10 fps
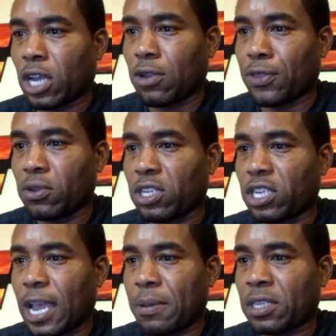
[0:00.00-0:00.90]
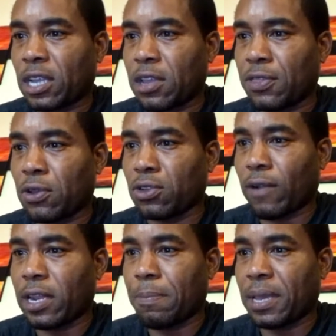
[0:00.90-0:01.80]
Charlo throws a jab, Castano throws it
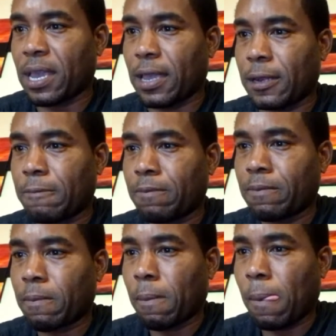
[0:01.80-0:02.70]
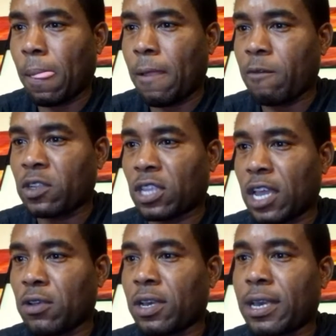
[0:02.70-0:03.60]
right up again.
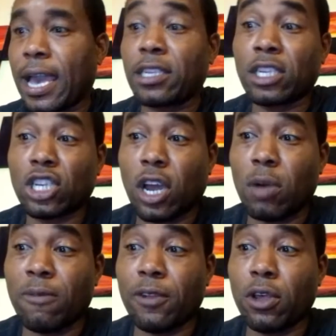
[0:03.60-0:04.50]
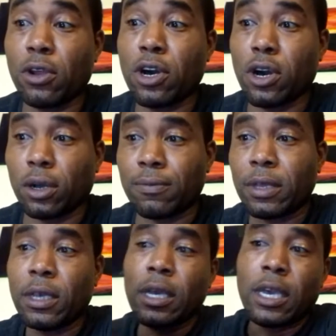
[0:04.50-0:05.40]
Castano catches Charlo with a little hook.
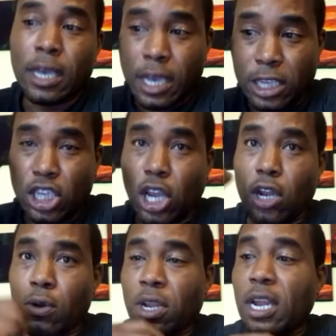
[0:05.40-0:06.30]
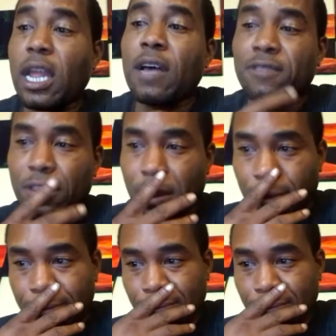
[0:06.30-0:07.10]
Hits Charlo in the gloves though.